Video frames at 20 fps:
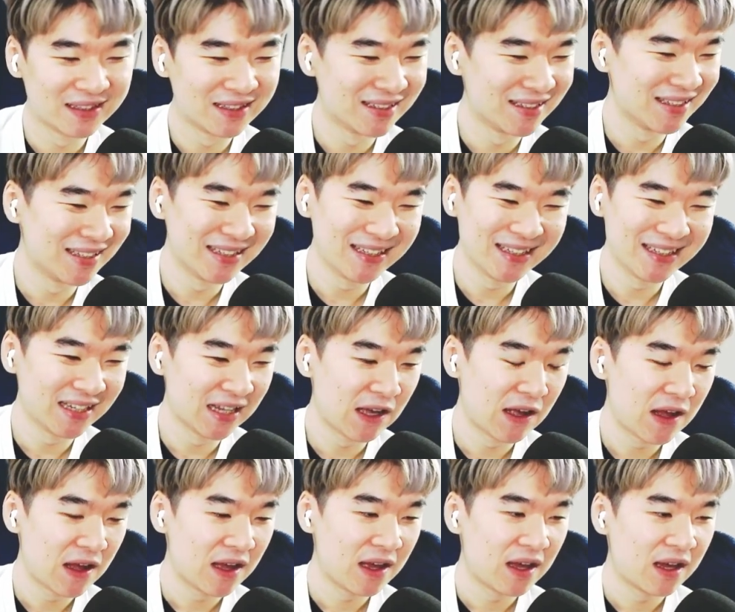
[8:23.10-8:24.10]

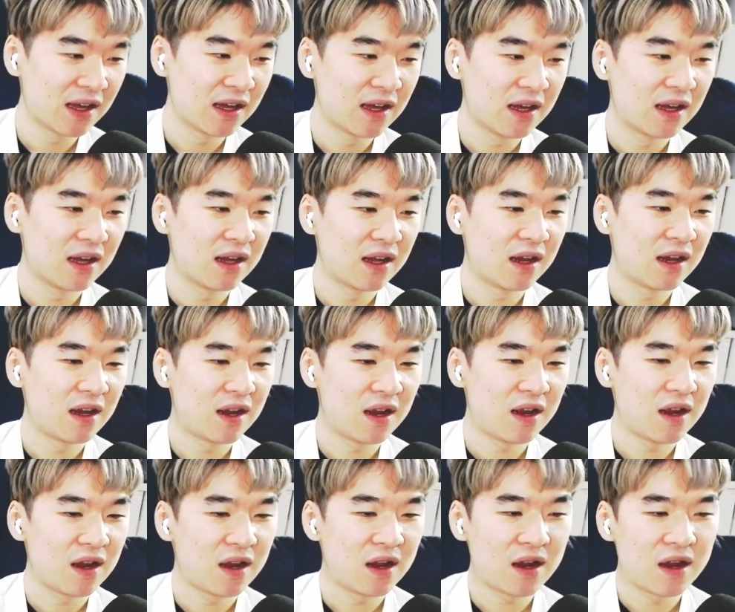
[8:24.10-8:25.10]
Nothing is said.